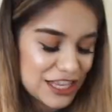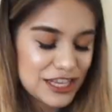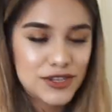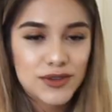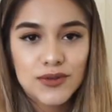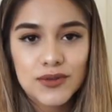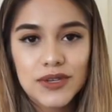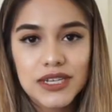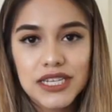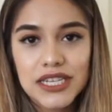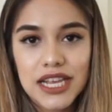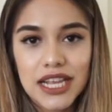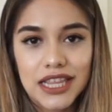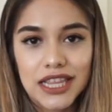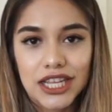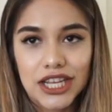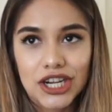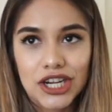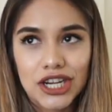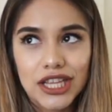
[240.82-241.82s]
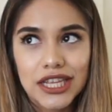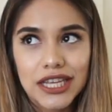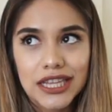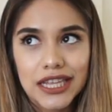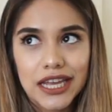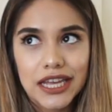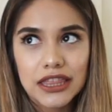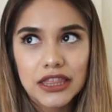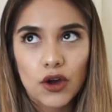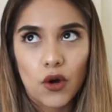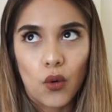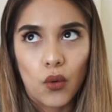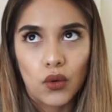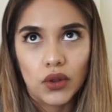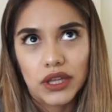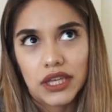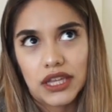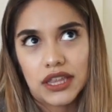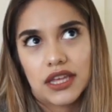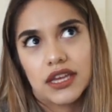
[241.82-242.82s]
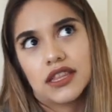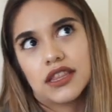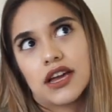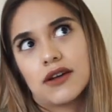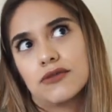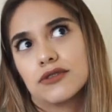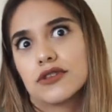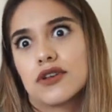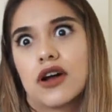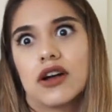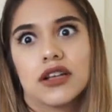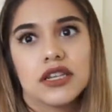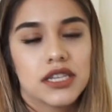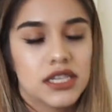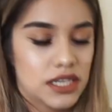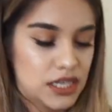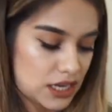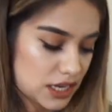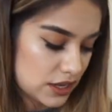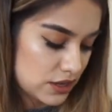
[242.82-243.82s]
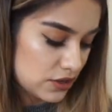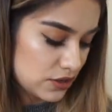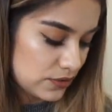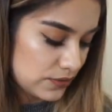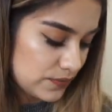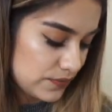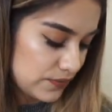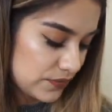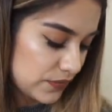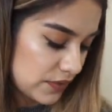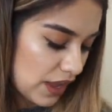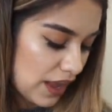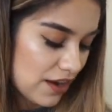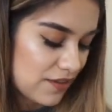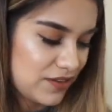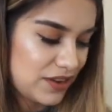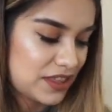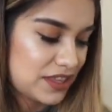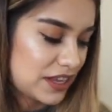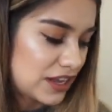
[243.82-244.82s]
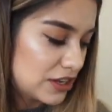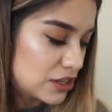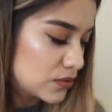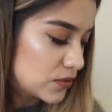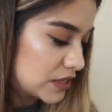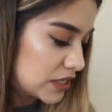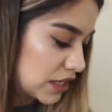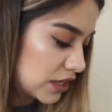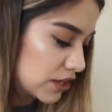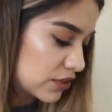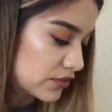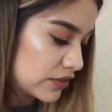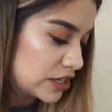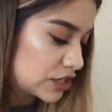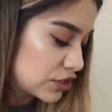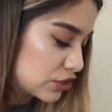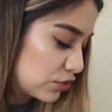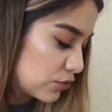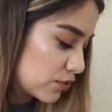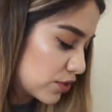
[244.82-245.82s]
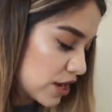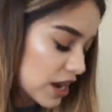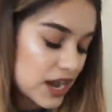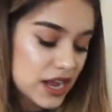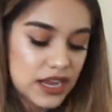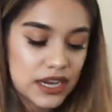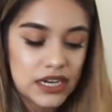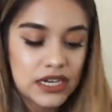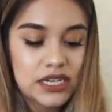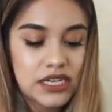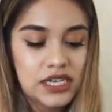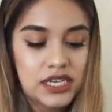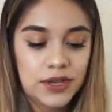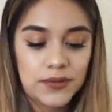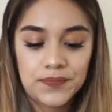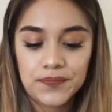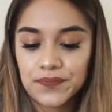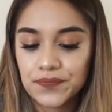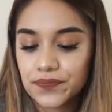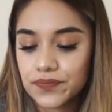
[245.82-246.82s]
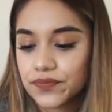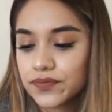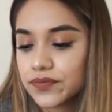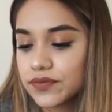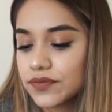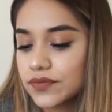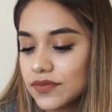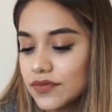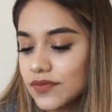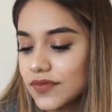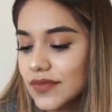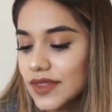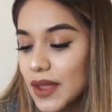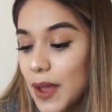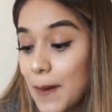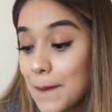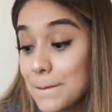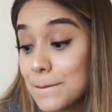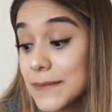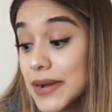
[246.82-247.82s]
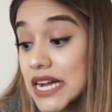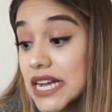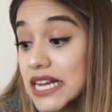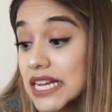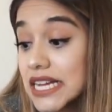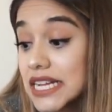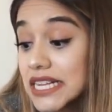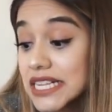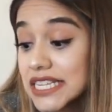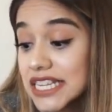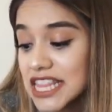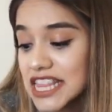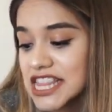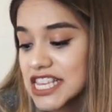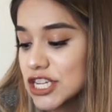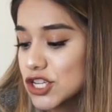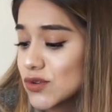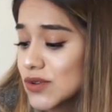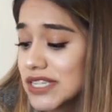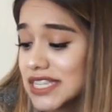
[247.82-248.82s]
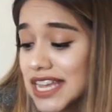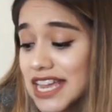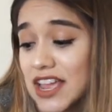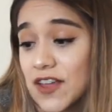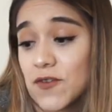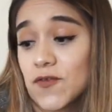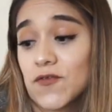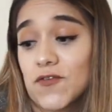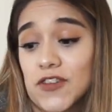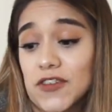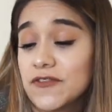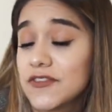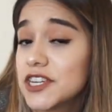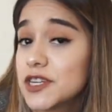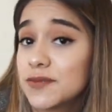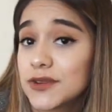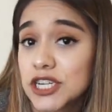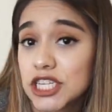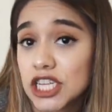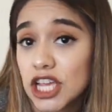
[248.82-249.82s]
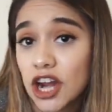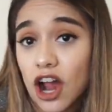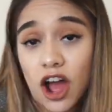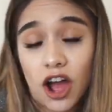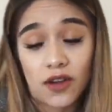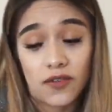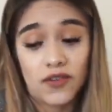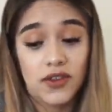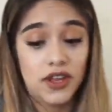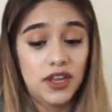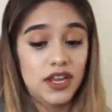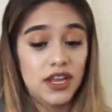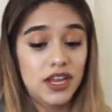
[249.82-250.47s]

This was literally like the only thing that was on sale. Everything else was like original price. But this was like 50% off.